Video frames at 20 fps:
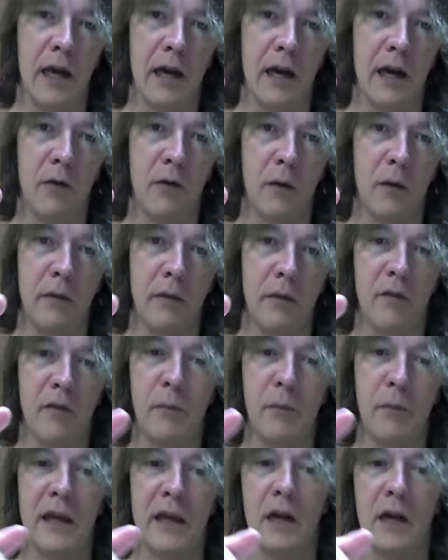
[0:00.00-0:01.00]
Again, I want
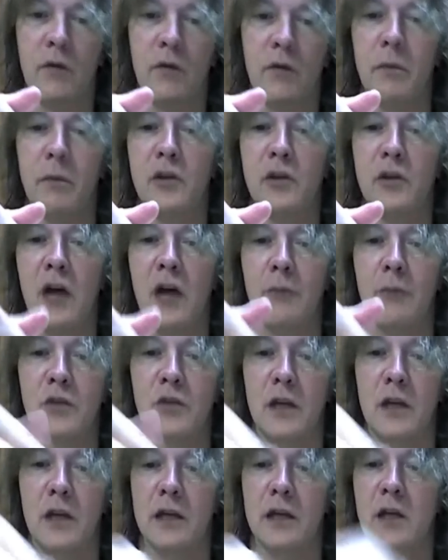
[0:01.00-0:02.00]
to be able to pick it up with my
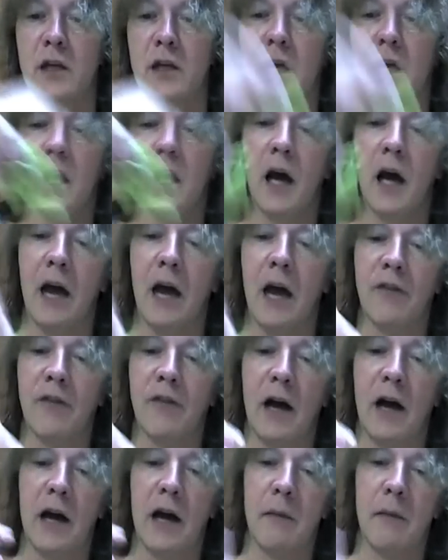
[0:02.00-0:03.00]
chopsticks.
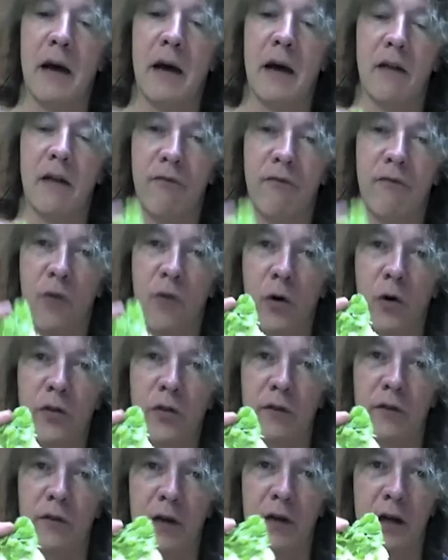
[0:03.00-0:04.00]
I've got about a
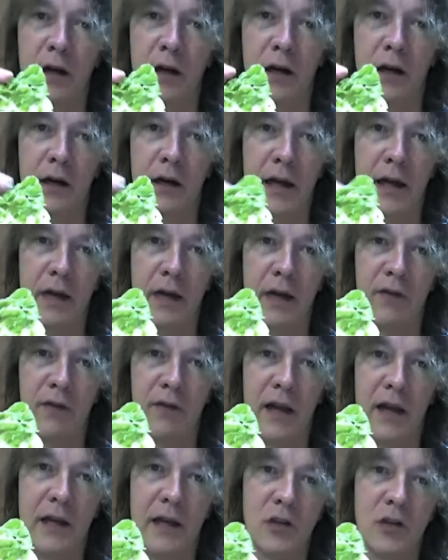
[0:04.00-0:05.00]
fourth of a
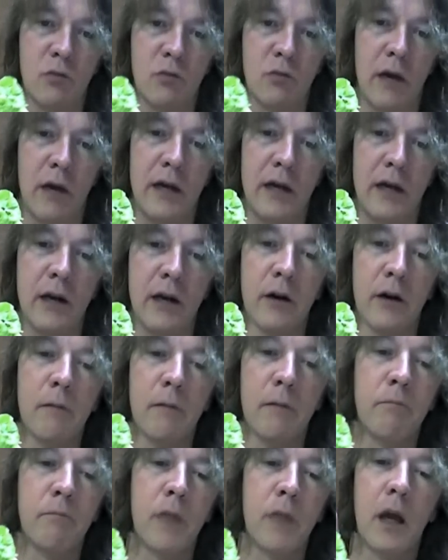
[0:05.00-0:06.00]
head of lettuce right
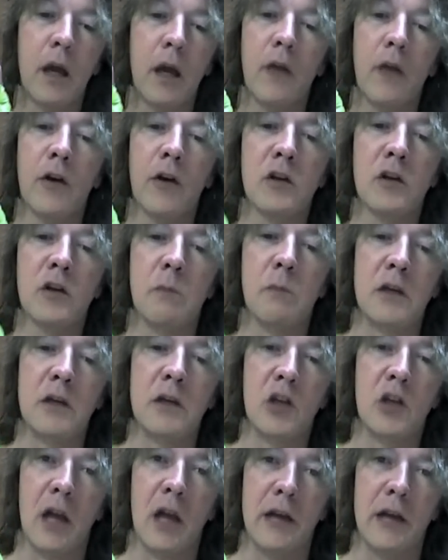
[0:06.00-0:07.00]
here.
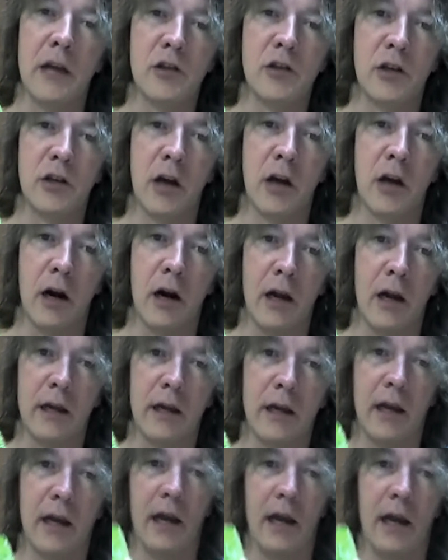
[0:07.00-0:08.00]
There's my sliced
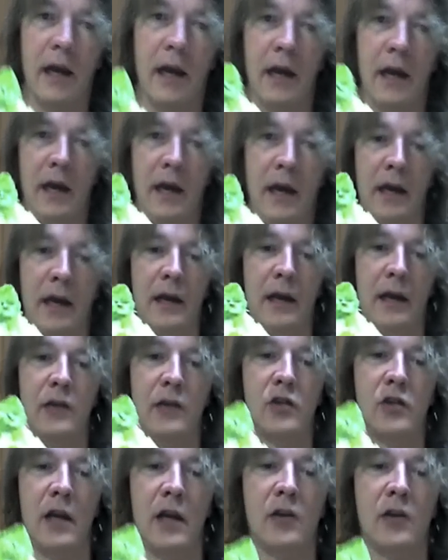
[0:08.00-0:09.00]
garlic.
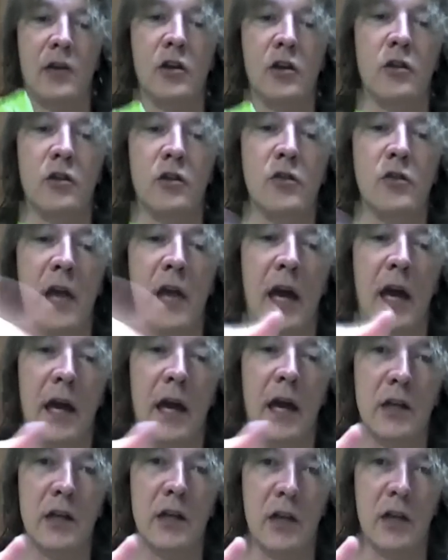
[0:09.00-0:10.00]
And let's see, I took
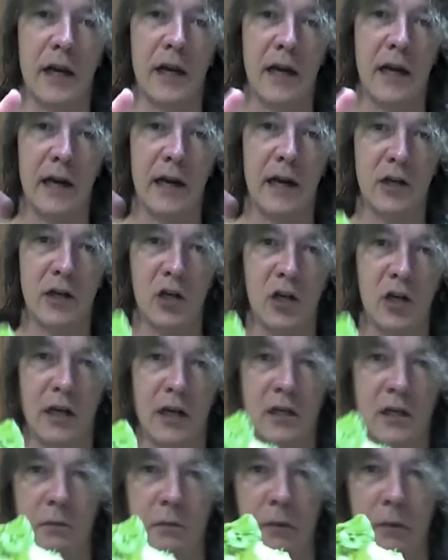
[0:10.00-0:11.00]
those eggs and I kind of
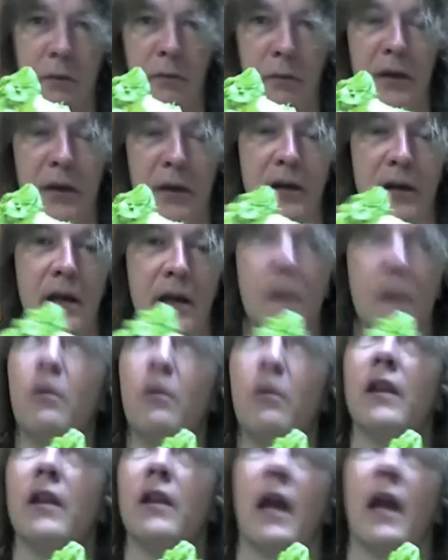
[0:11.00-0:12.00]
sliced them up a bit.
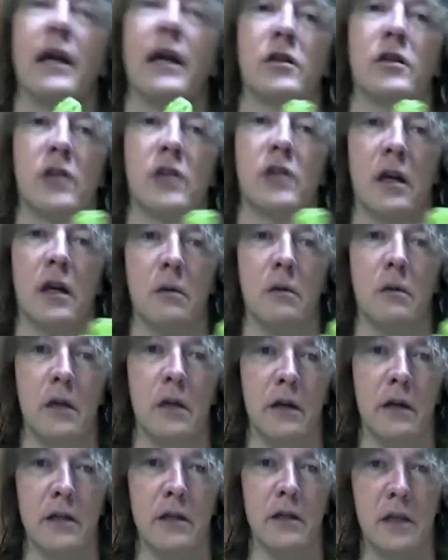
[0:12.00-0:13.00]
Well, the light's
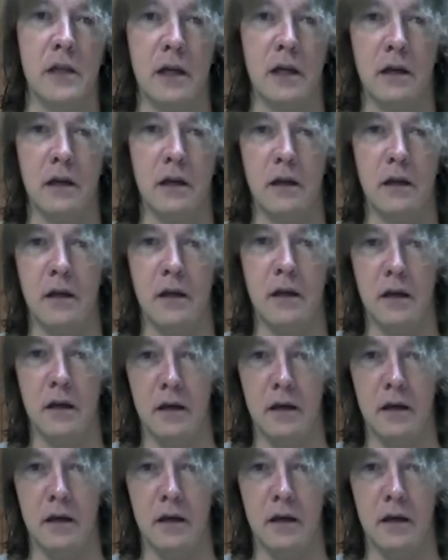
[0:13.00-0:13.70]
terrible here, isn't it?